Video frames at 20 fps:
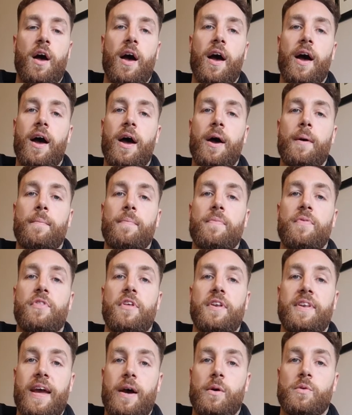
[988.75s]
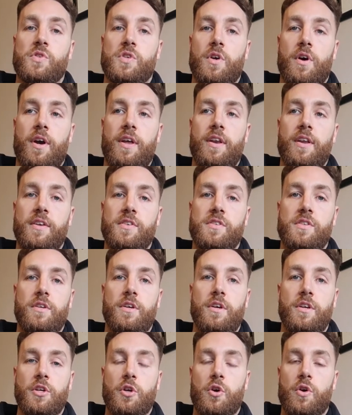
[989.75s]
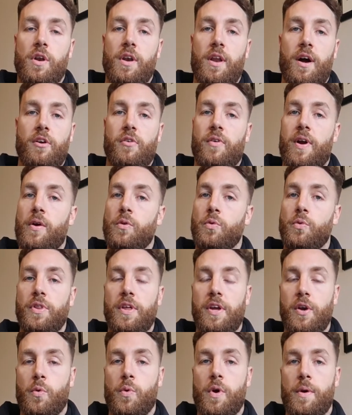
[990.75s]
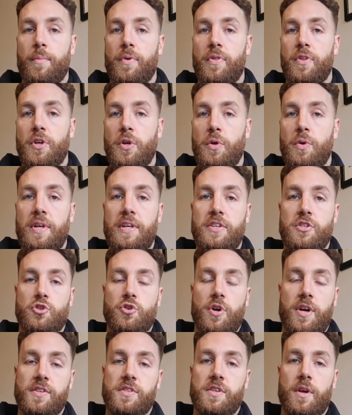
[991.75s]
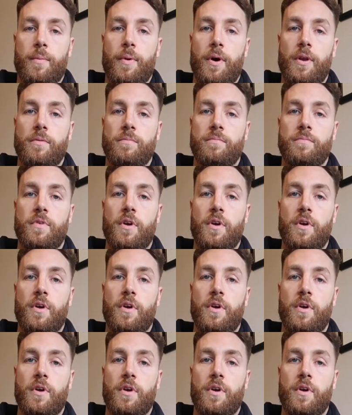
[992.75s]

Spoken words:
The downside is that you've got to lug around all the equipment that you need to train someone.